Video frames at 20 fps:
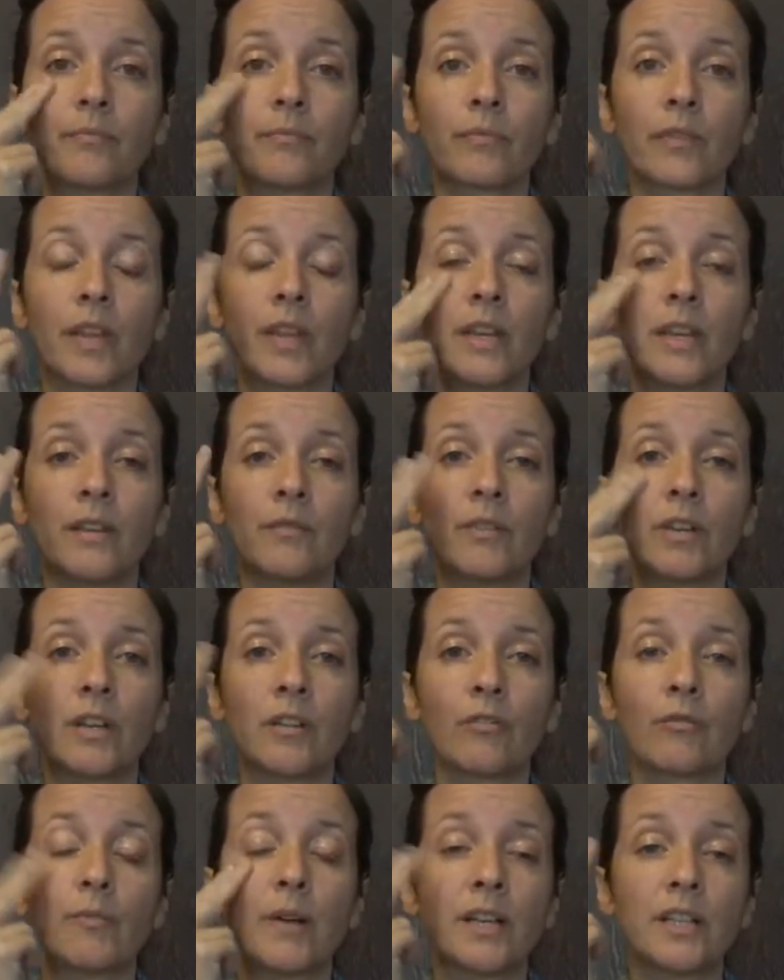And even
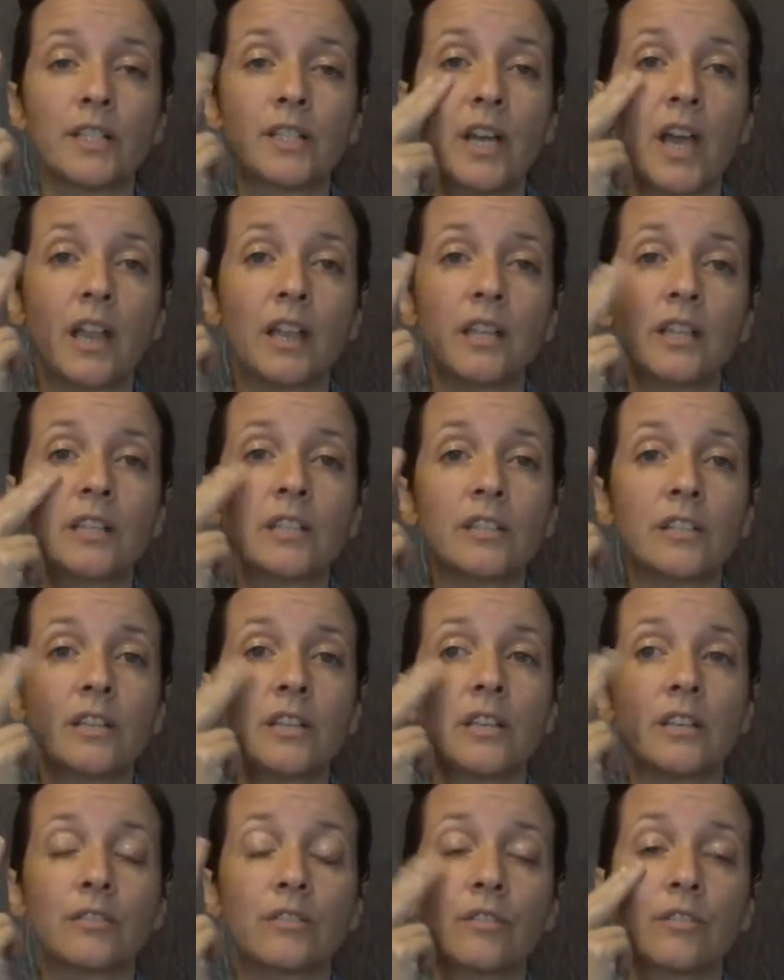if my
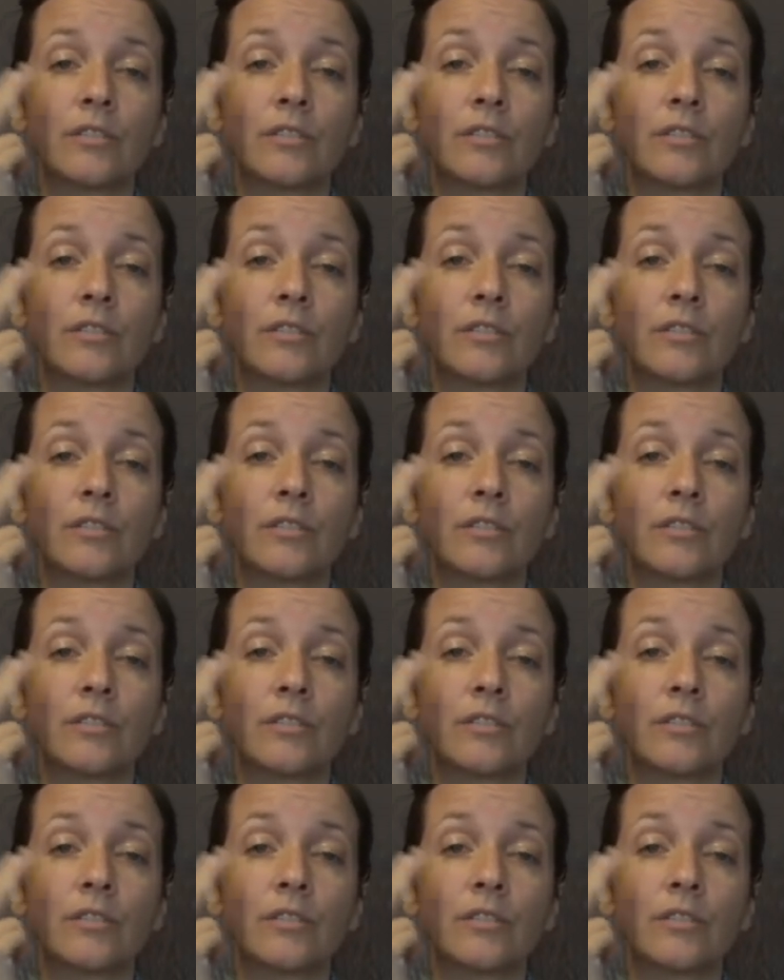challenges are